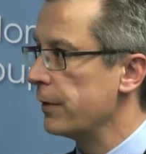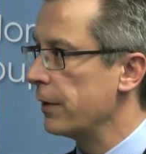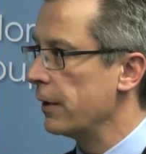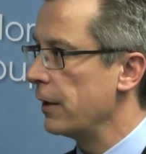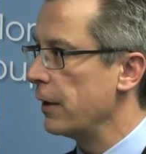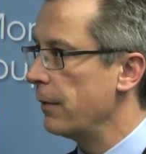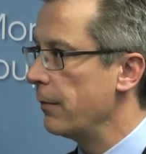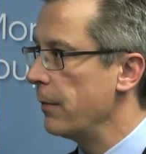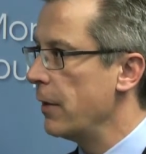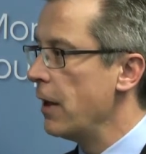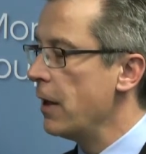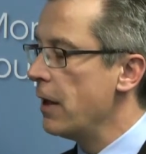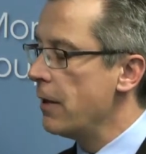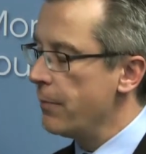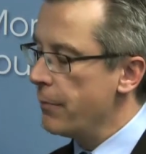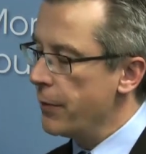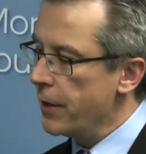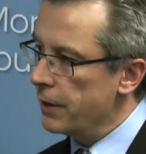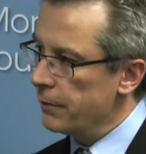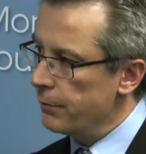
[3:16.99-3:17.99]
Um,
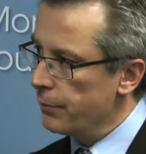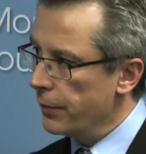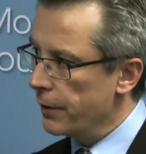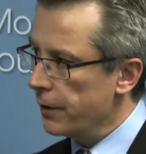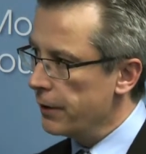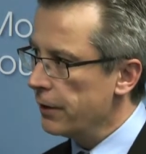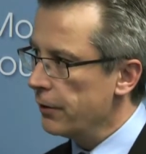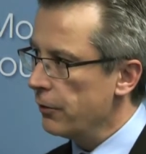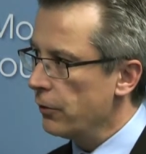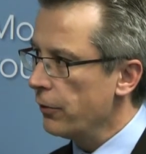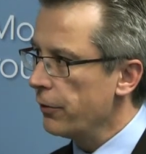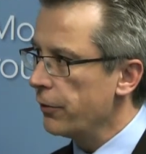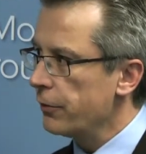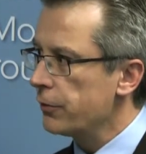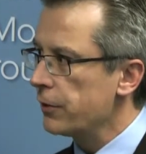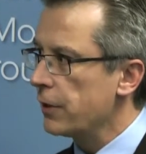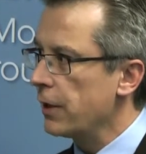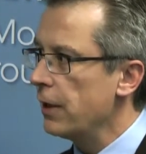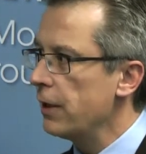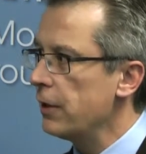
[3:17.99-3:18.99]
but but in all
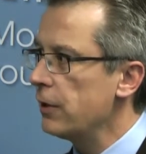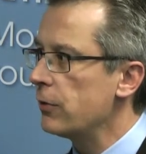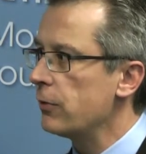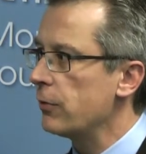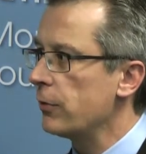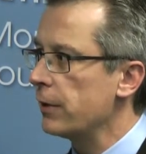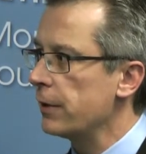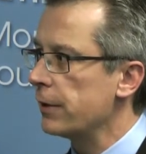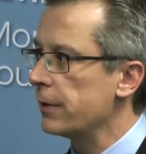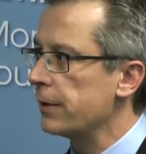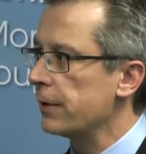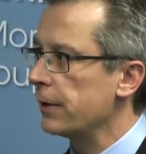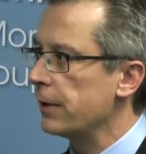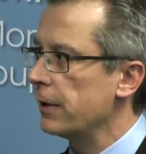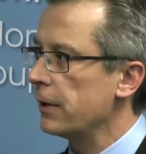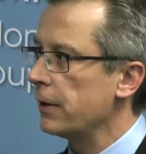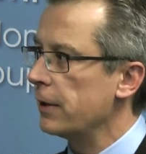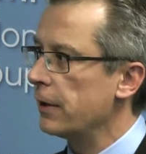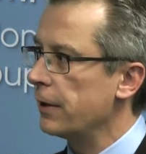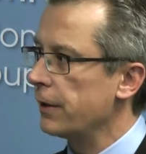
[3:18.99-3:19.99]
those countries,
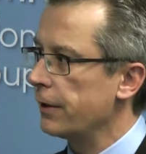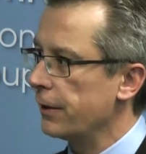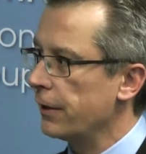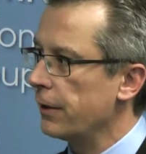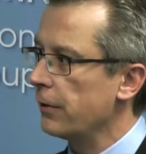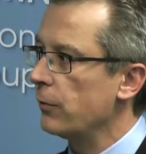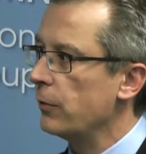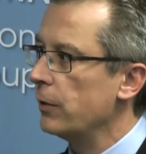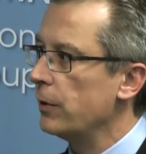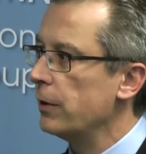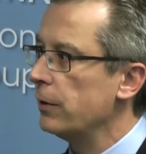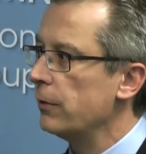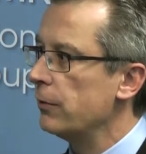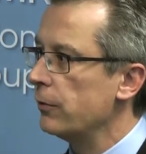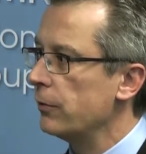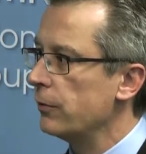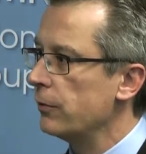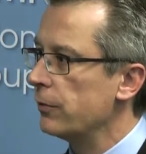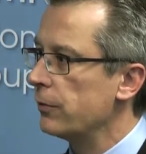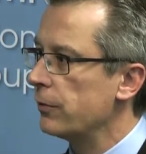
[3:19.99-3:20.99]
uh, I think we need
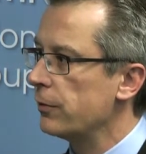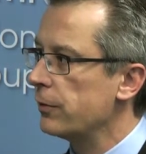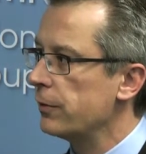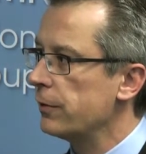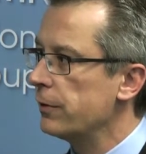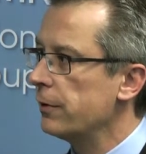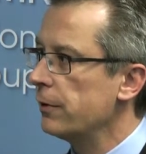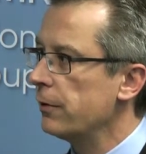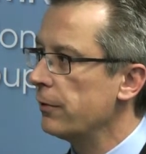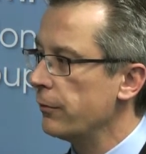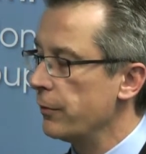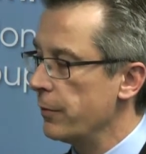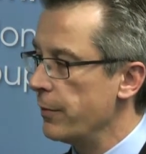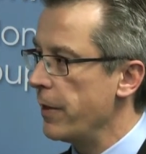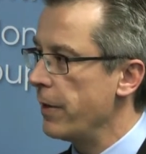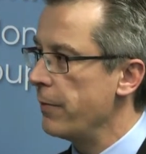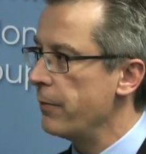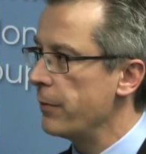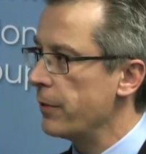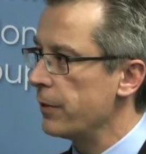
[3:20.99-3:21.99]
to to still
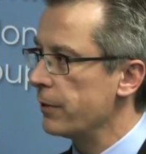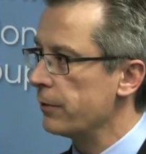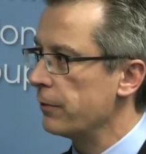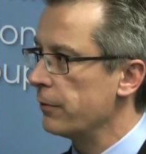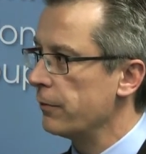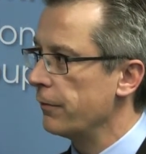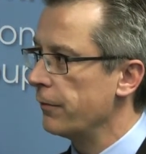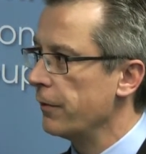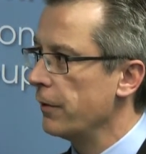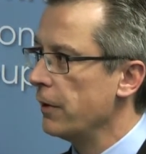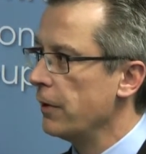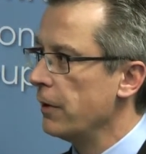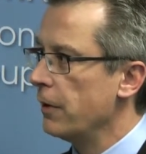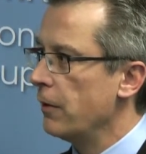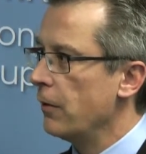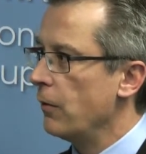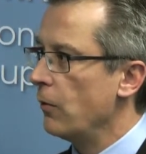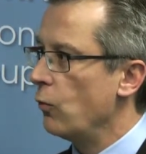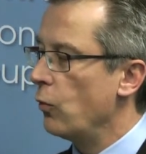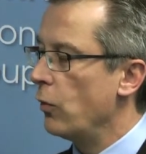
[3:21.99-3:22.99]
remember sort of
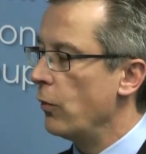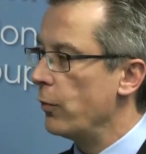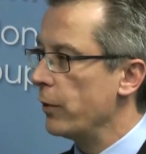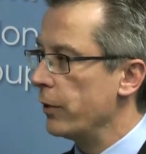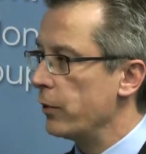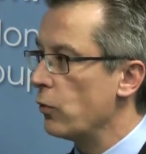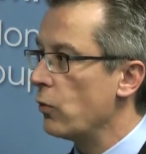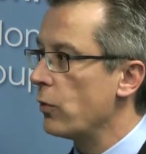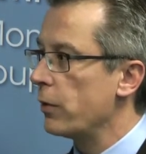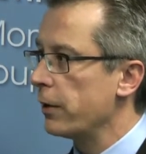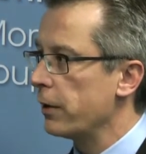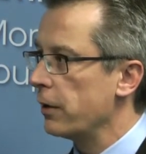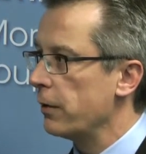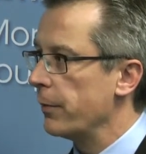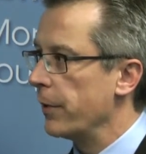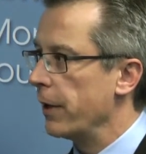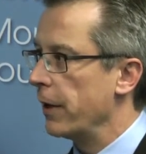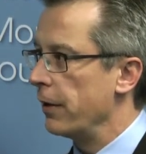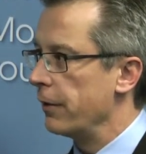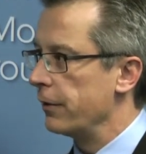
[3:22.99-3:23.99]
what we're talking
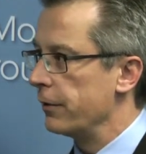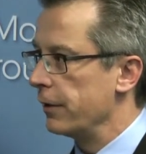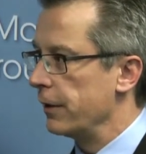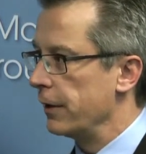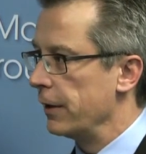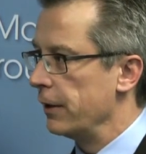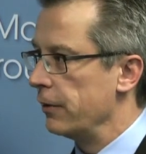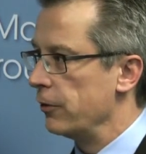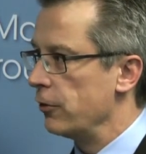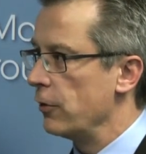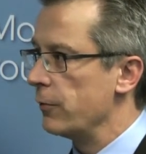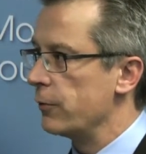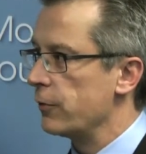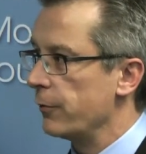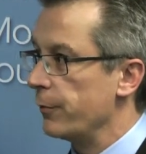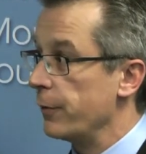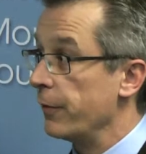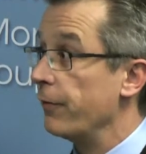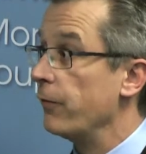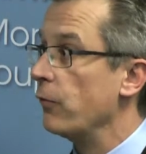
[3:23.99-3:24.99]
about uh, in terms
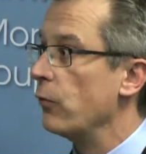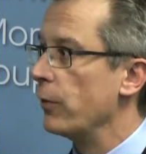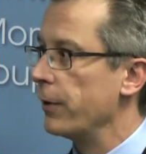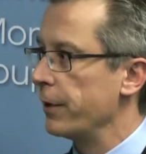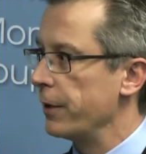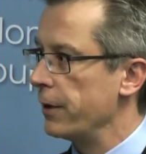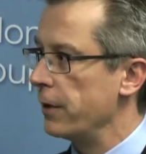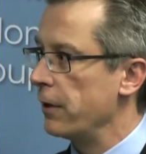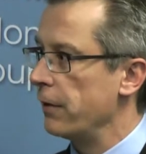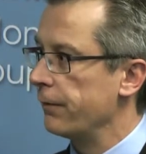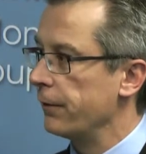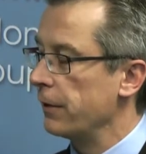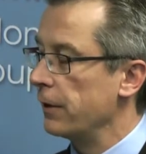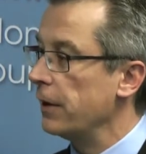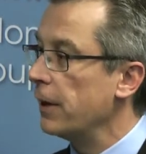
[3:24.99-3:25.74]
of before and after.